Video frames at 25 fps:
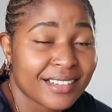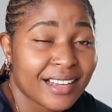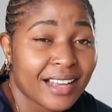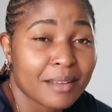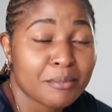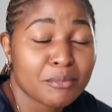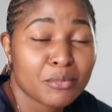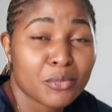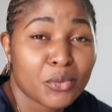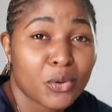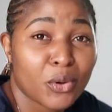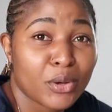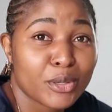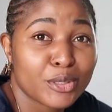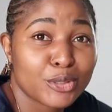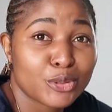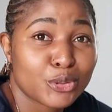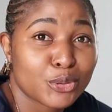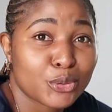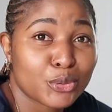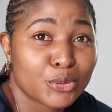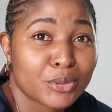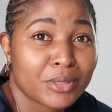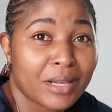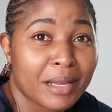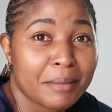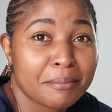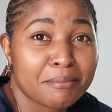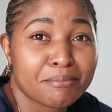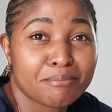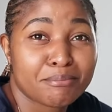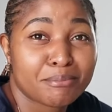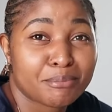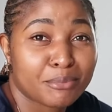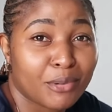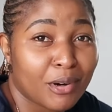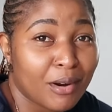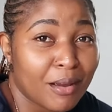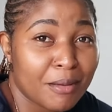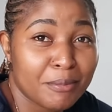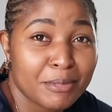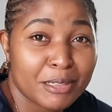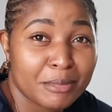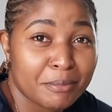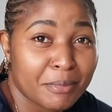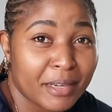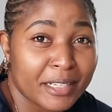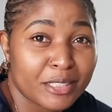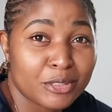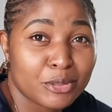I
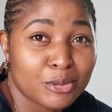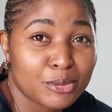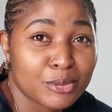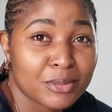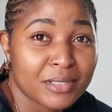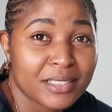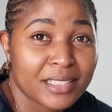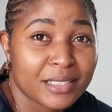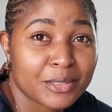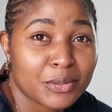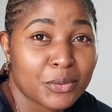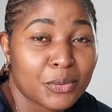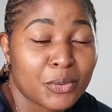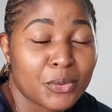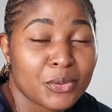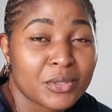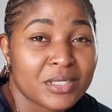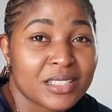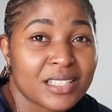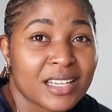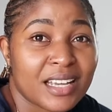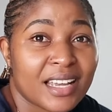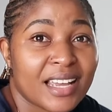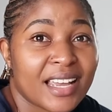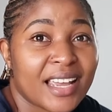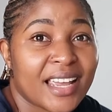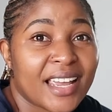probably might lose it, because